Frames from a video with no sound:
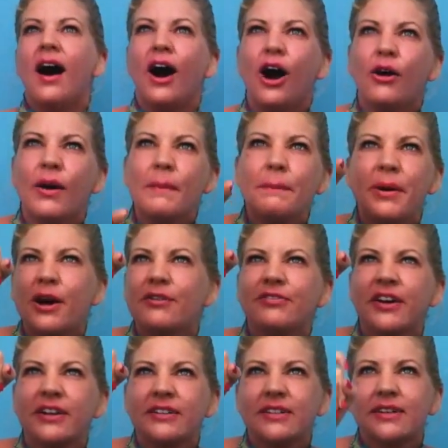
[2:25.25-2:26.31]
Oh, and
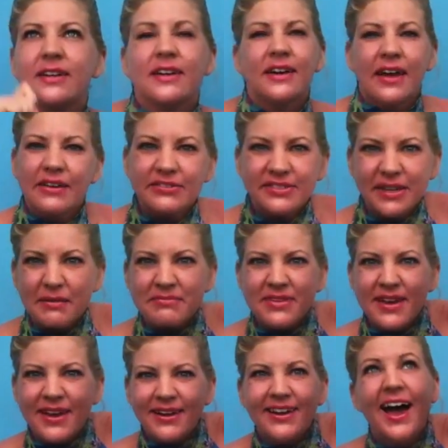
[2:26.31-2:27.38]
perfect. If
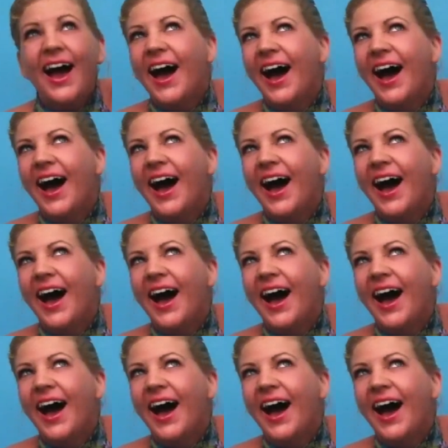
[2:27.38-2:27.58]
something